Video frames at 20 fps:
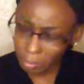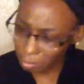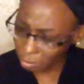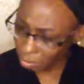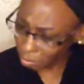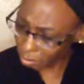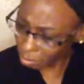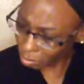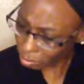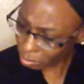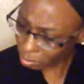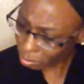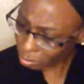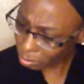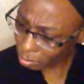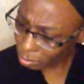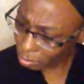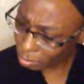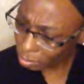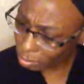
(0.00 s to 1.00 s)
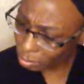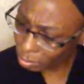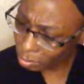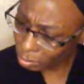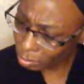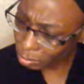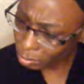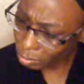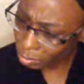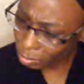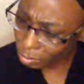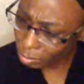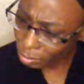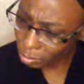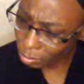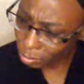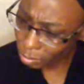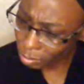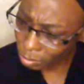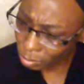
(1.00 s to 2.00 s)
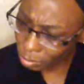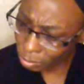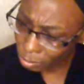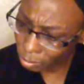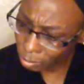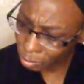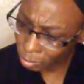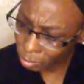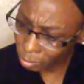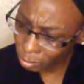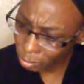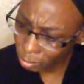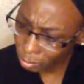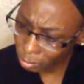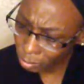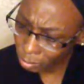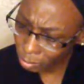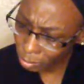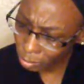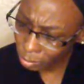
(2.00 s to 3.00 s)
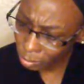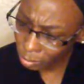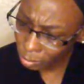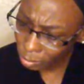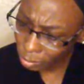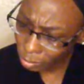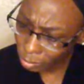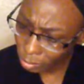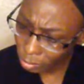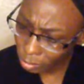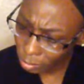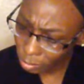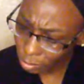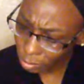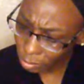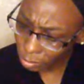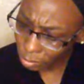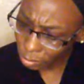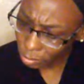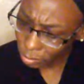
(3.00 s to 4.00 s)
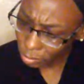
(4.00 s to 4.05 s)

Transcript: (silence)